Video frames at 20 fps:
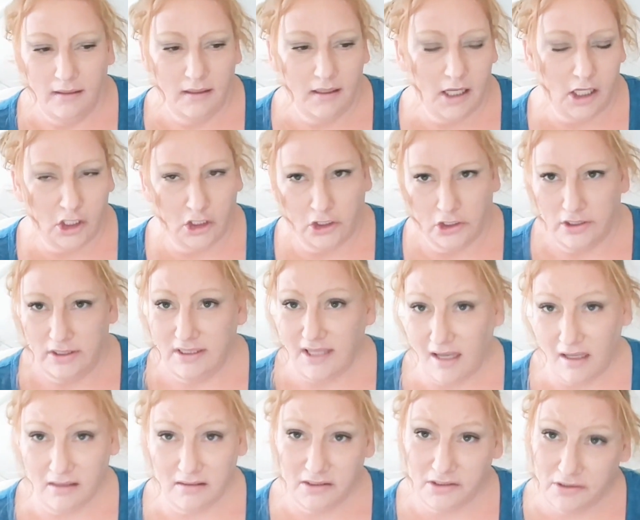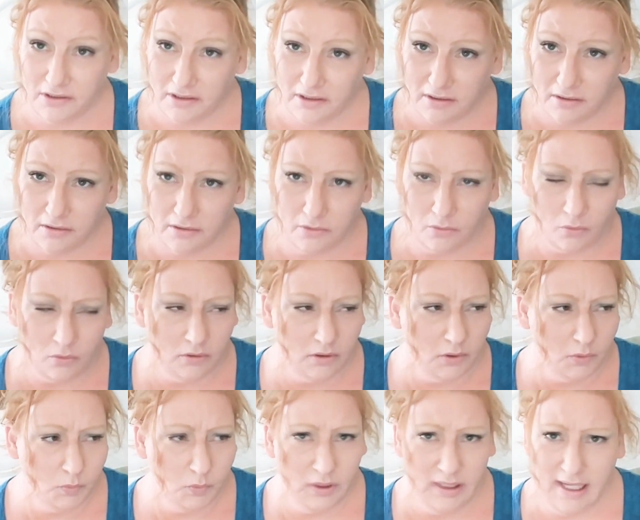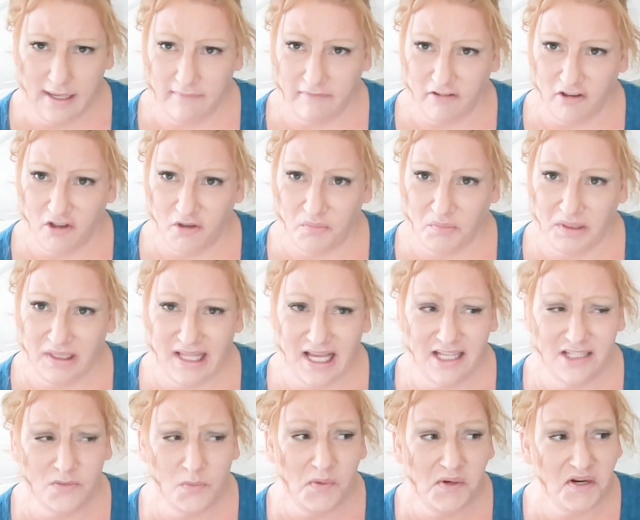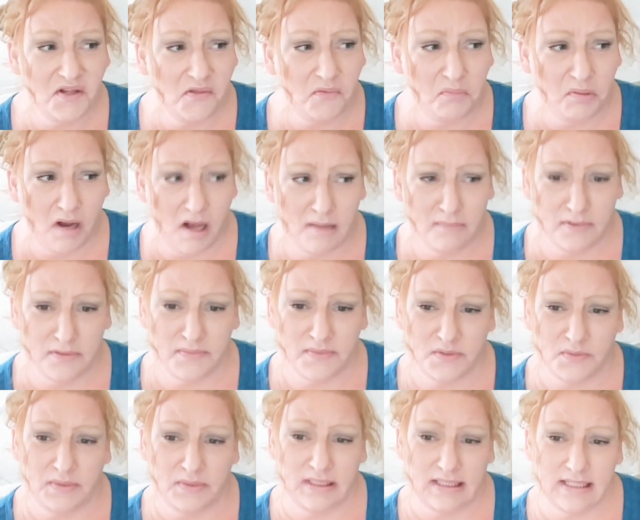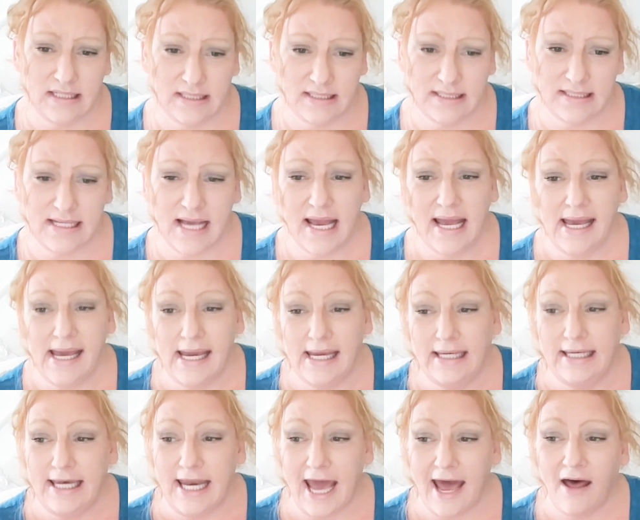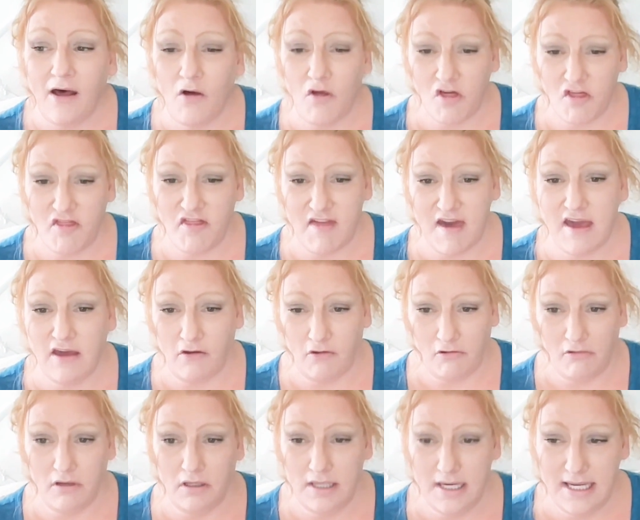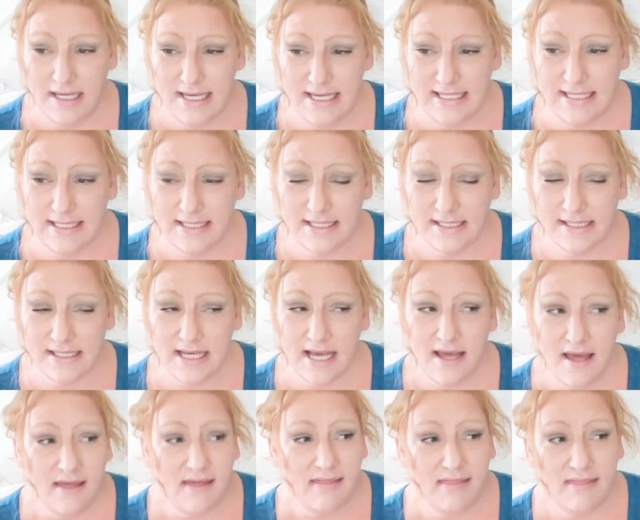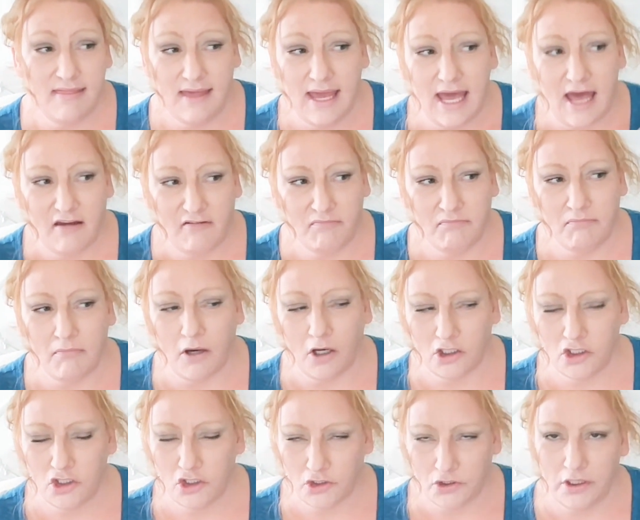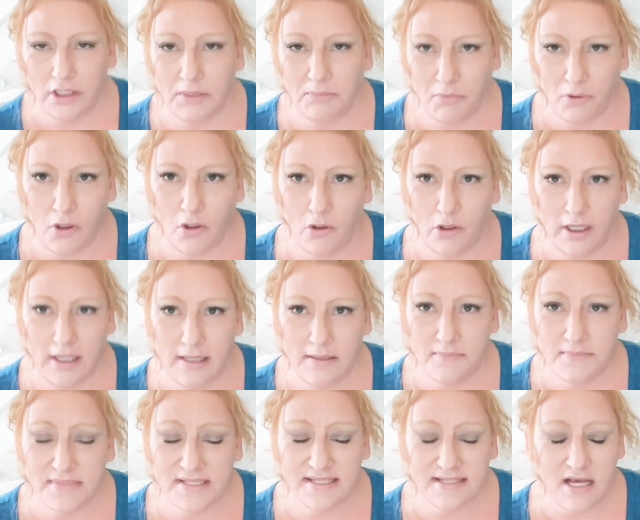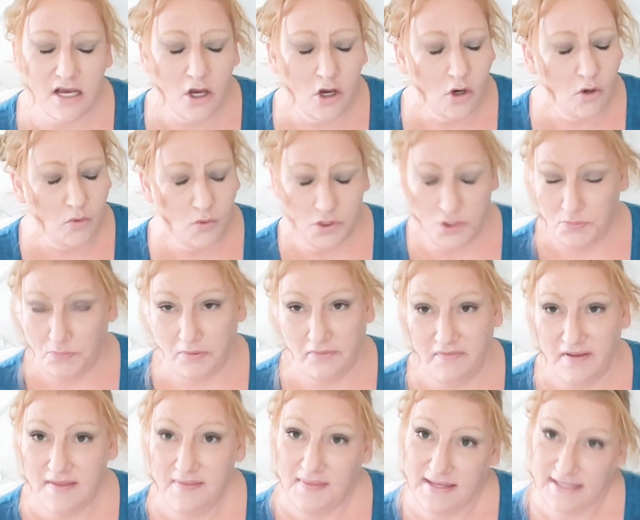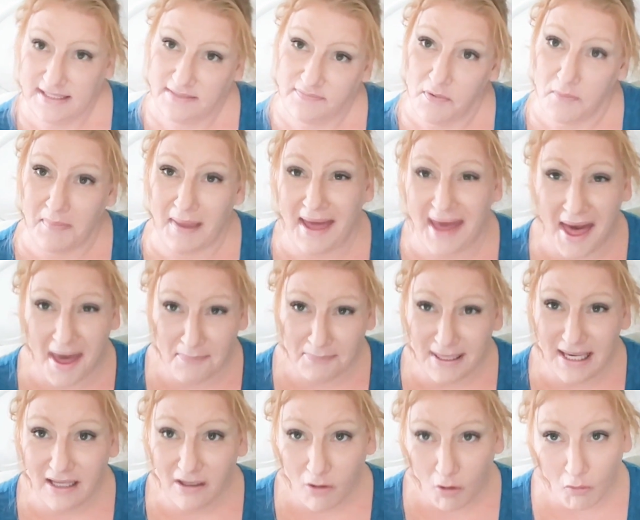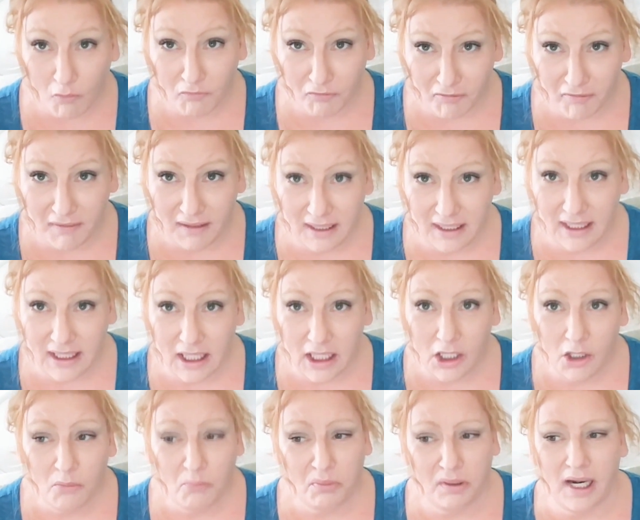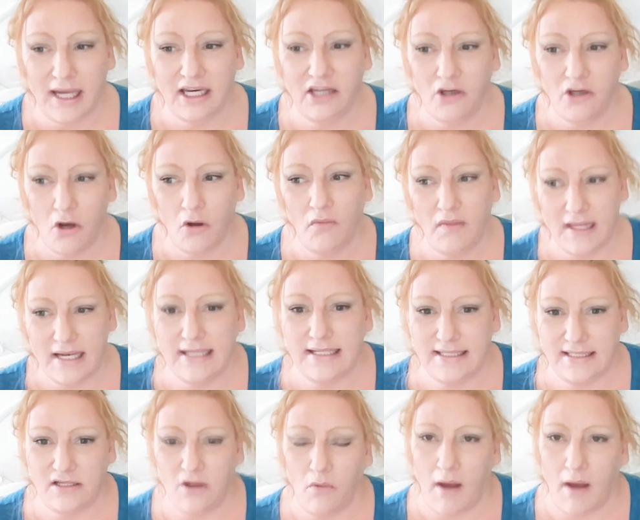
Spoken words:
a good doctor or whatever, but that's one of the problems with this. And now, thank goodness, they have monitoring programs which prevent this from happening, hopefully, but I know that it still